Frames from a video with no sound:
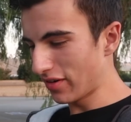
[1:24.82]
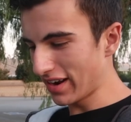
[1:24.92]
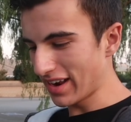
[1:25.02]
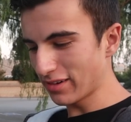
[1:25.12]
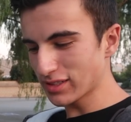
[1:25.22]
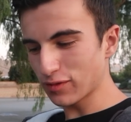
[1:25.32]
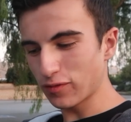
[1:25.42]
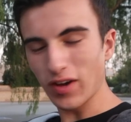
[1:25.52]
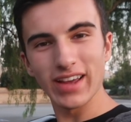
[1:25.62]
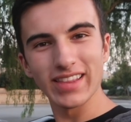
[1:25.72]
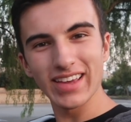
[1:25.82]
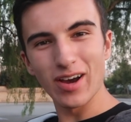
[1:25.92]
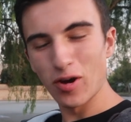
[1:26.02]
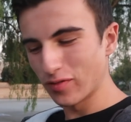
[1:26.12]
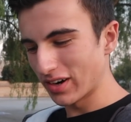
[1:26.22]
Alright, now it's finally
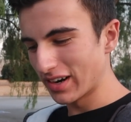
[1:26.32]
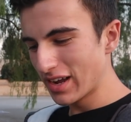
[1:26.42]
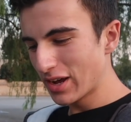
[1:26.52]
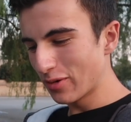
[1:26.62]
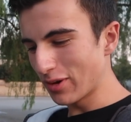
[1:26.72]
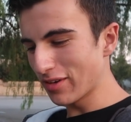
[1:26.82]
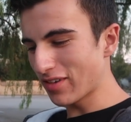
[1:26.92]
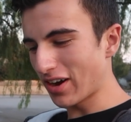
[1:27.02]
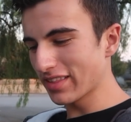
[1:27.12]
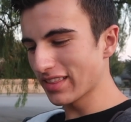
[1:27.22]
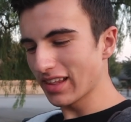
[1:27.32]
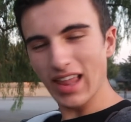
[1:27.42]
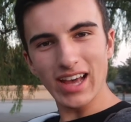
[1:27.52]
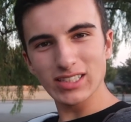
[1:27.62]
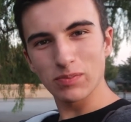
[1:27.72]
over. We have gotten the
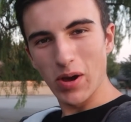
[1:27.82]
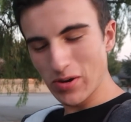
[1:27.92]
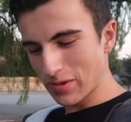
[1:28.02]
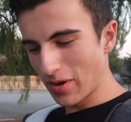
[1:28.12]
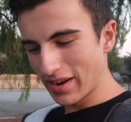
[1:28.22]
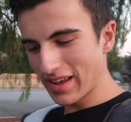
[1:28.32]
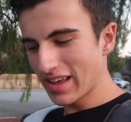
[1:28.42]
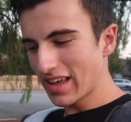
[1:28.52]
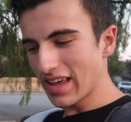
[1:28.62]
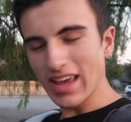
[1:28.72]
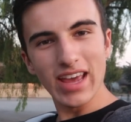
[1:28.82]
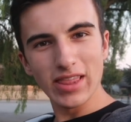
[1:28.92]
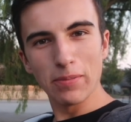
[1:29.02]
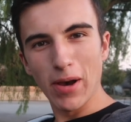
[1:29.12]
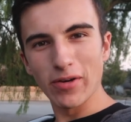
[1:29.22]
last Pokemon
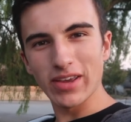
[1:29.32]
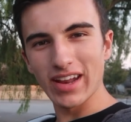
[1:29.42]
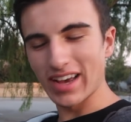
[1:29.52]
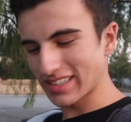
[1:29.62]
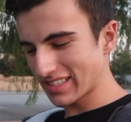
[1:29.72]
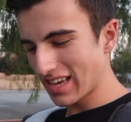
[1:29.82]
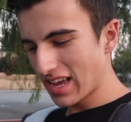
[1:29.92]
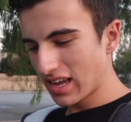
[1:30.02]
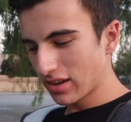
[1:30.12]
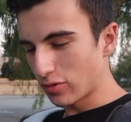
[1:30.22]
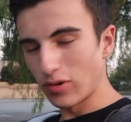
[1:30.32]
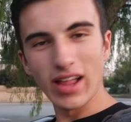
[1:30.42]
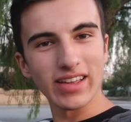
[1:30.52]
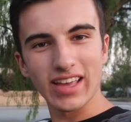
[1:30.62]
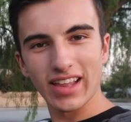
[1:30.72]
in the Pokédex,
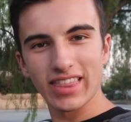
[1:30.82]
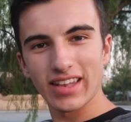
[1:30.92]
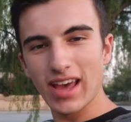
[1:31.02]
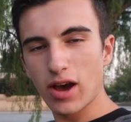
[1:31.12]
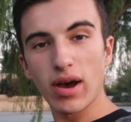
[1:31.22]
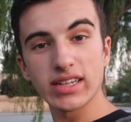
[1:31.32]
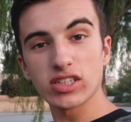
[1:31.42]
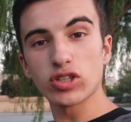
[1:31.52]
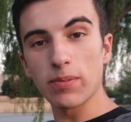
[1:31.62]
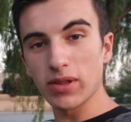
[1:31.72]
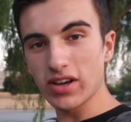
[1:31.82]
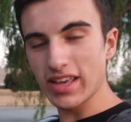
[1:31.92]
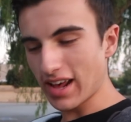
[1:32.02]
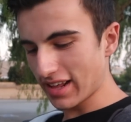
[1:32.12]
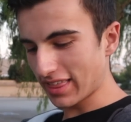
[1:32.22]
Relicanth. Now, I did drop a
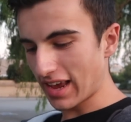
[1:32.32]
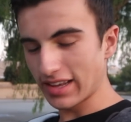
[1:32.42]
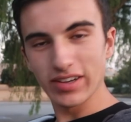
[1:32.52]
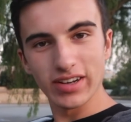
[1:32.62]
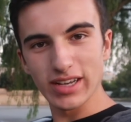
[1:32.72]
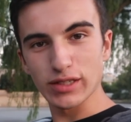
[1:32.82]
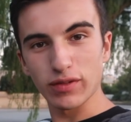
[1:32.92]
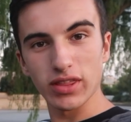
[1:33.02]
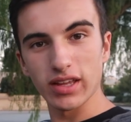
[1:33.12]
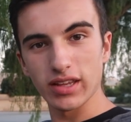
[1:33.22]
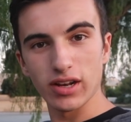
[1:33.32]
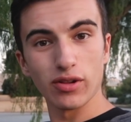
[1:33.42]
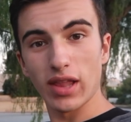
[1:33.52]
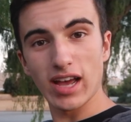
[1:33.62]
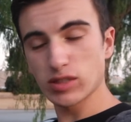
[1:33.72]
lucky egg, thank goodness, for the, you
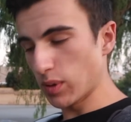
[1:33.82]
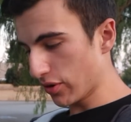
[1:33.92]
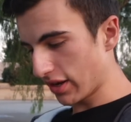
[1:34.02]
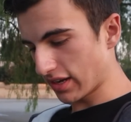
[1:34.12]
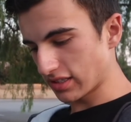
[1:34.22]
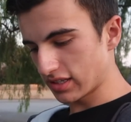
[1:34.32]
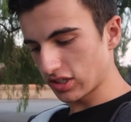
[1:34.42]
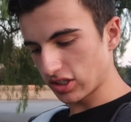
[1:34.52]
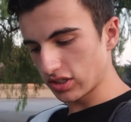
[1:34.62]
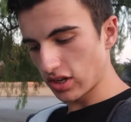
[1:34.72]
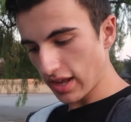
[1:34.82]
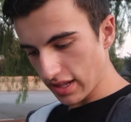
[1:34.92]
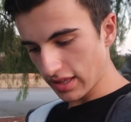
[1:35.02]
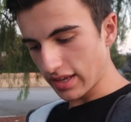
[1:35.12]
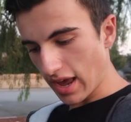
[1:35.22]
know, last Pokédex edition
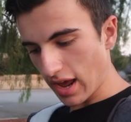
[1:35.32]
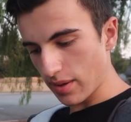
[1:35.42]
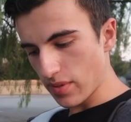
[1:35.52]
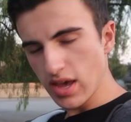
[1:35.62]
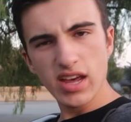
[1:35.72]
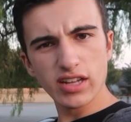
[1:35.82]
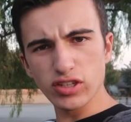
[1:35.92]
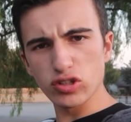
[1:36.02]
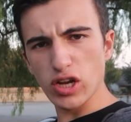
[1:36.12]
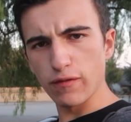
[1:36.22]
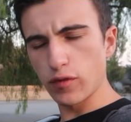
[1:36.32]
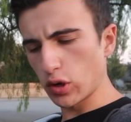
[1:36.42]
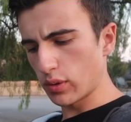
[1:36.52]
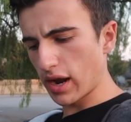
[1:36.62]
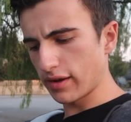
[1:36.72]
in the game until Gen
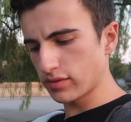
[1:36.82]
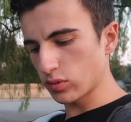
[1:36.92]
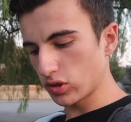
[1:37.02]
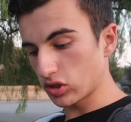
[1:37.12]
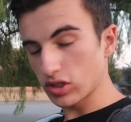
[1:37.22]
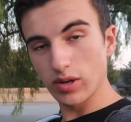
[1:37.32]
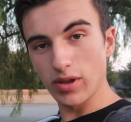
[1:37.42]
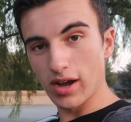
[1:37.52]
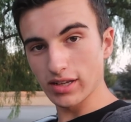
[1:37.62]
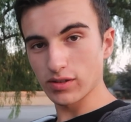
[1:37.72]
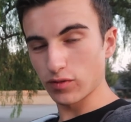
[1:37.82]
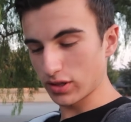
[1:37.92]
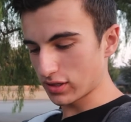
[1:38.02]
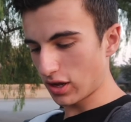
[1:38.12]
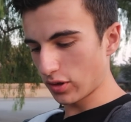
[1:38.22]
4 arrives, which is going to be awesome for
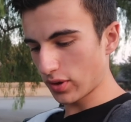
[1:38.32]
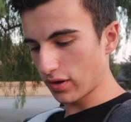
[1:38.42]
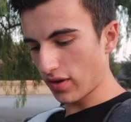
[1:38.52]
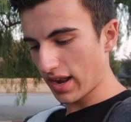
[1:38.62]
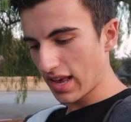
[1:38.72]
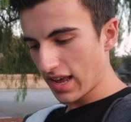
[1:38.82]
this Halloween event.